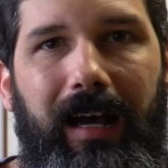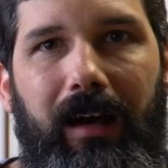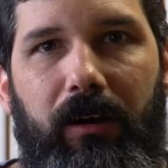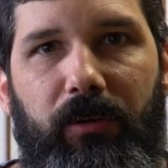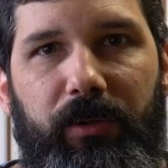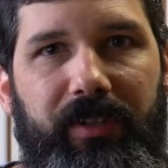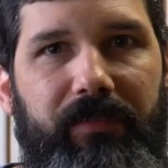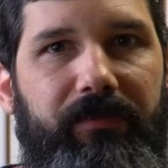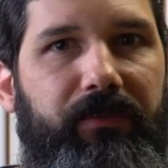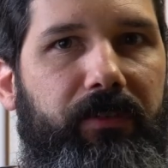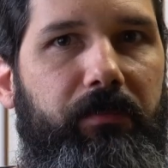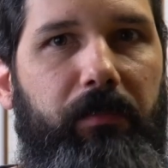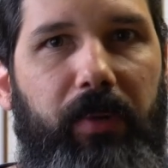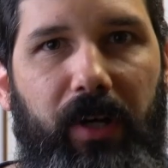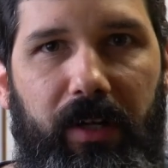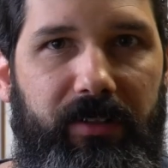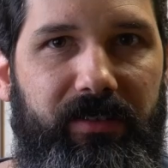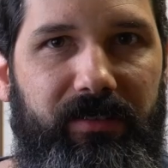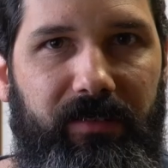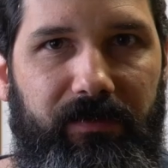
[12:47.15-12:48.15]
how different
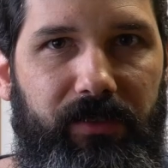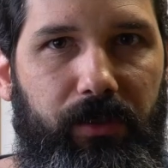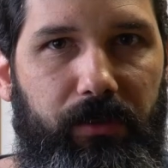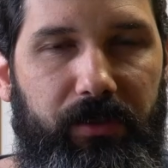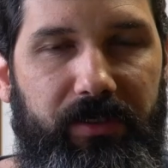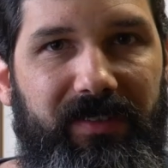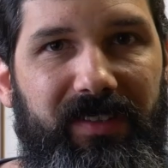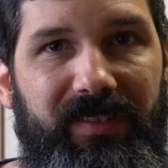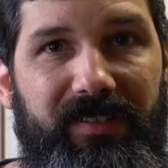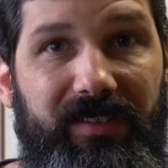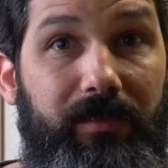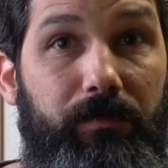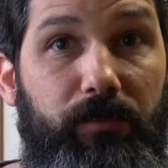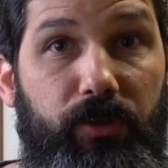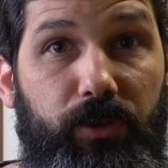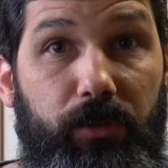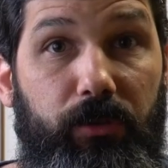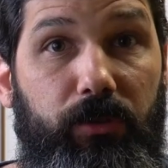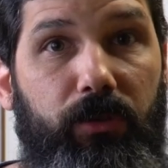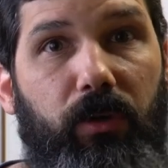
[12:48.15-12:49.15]
parts of your system
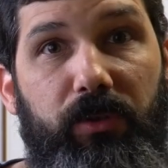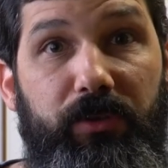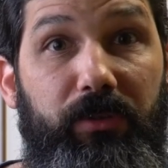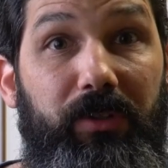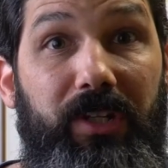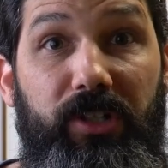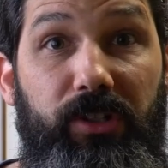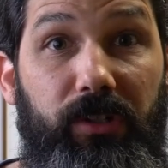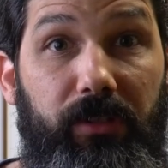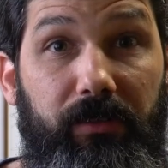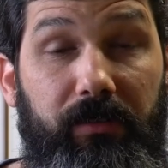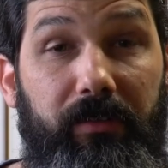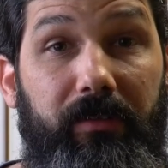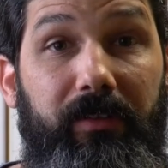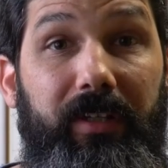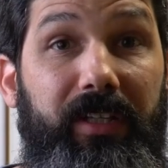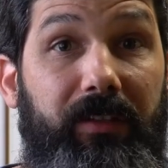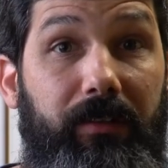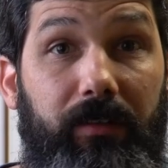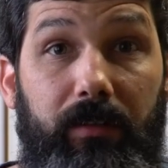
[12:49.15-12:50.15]
should talk to each other
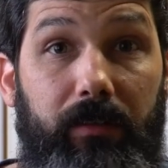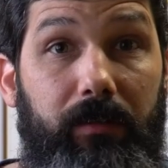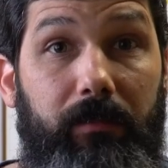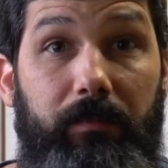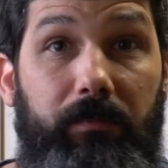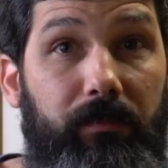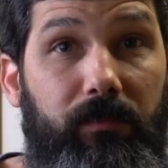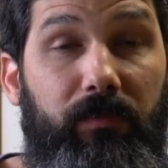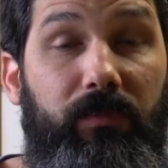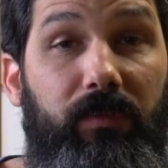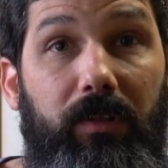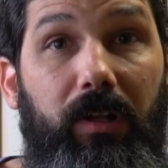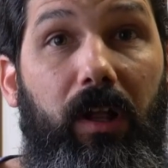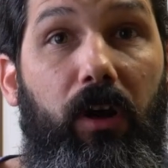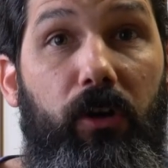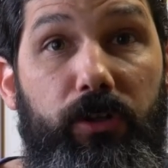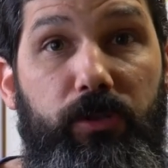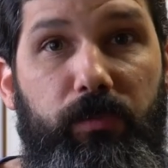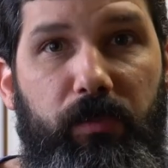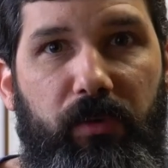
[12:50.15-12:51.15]
in a
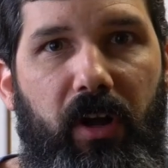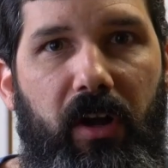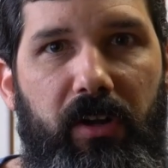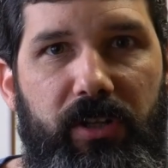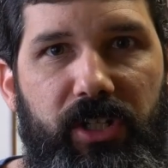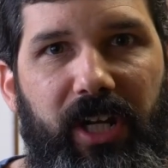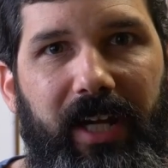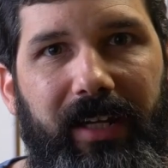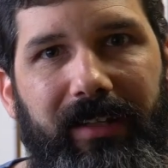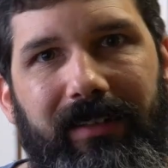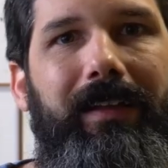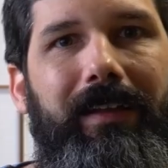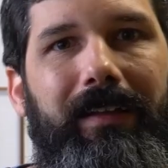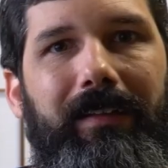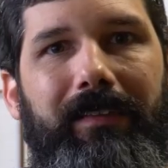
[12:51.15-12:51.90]
large project.